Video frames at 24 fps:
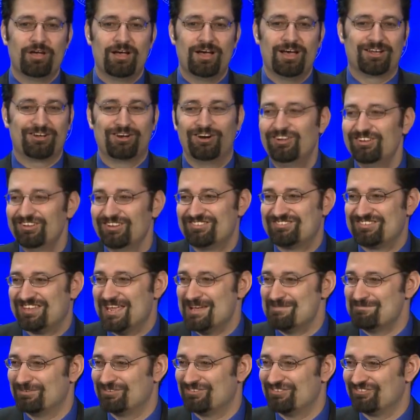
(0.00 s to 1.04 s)
A college
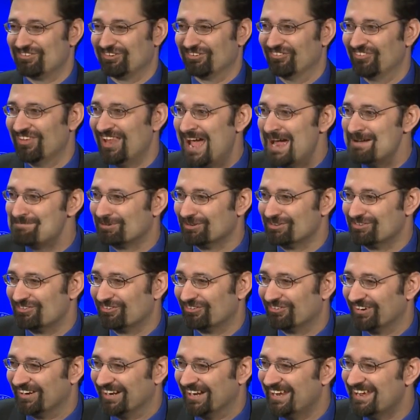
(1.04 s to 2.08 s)
campus is our
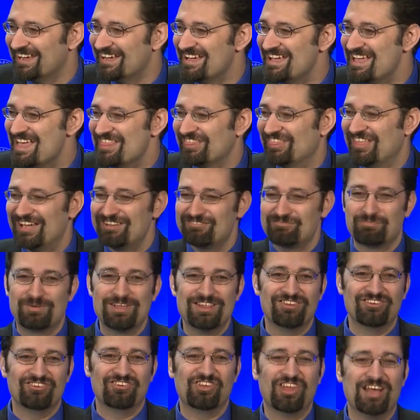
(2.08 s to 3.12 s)
laboratory.
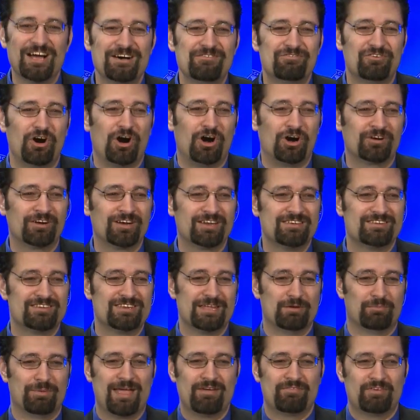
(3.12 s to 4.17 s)
We love
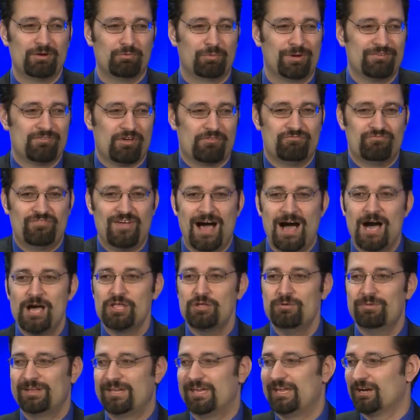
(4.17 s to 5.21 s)
R&D. We have a
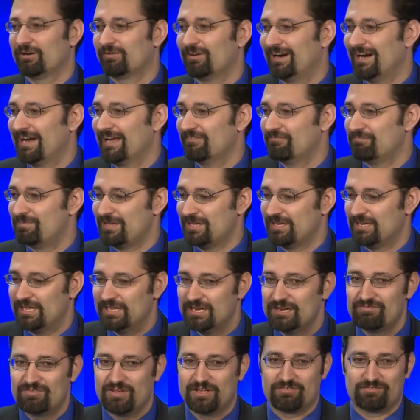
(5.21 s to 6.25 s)
value at ERI of being
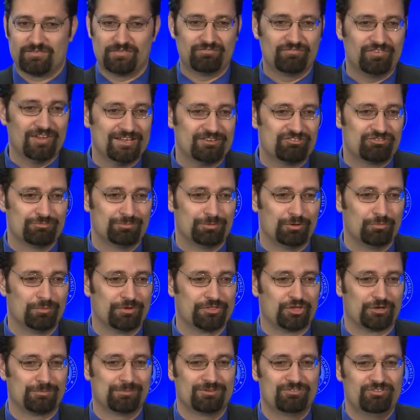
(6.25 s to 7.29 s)
innovative and flexible
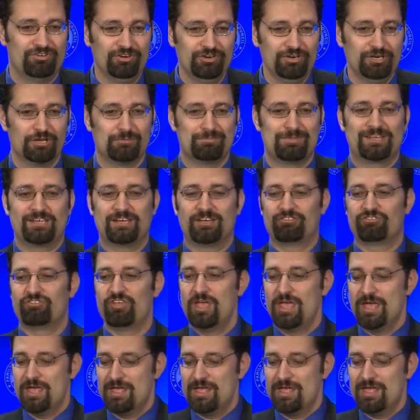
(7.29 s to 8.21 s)
with our material, because